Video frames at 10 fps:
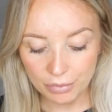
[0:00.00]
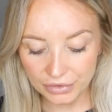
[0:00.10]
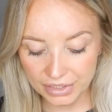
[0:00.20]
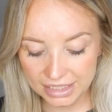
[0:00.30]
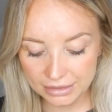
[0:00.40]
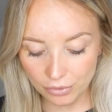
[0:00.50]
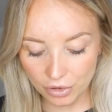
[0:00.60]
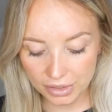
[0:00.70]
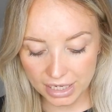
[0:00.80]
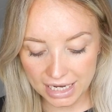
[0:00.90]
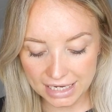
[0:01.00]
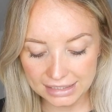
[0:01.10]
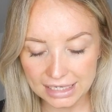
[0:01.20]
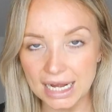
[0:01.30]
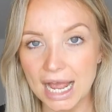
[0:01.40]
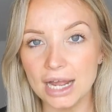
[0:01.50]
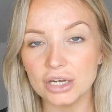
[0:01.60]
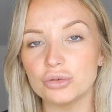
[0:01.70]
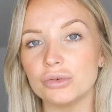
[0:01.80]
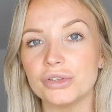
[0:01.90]
but this one is an
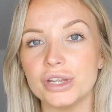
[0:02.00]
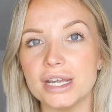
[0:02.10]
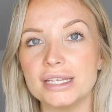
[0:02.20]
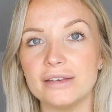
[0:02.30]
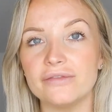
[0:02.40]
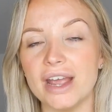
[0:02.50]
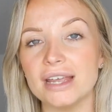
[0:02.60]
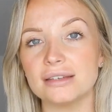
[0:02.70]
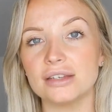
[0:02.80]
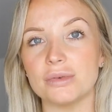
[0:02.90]
actual nursing vest,